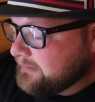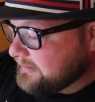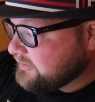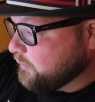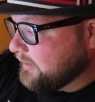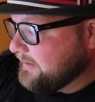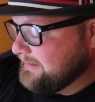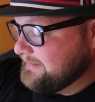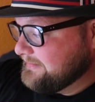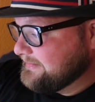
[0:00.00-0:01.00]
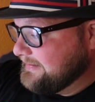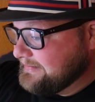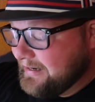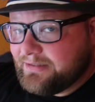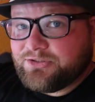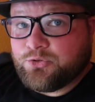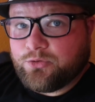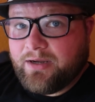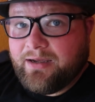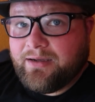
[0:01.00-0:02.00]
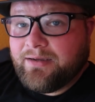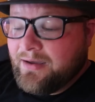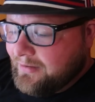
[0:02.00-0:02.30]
This one is a dinosaur egg